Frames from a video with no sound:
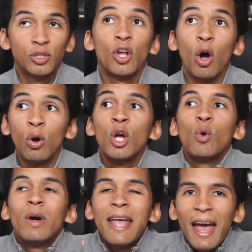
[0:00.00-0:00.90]
So
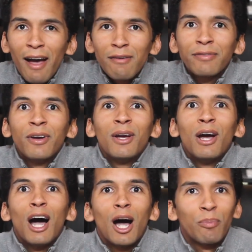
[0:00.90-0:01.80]
we have
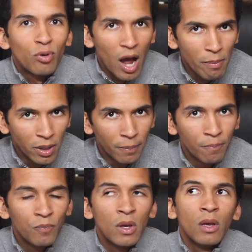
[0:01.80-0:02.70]
a problem.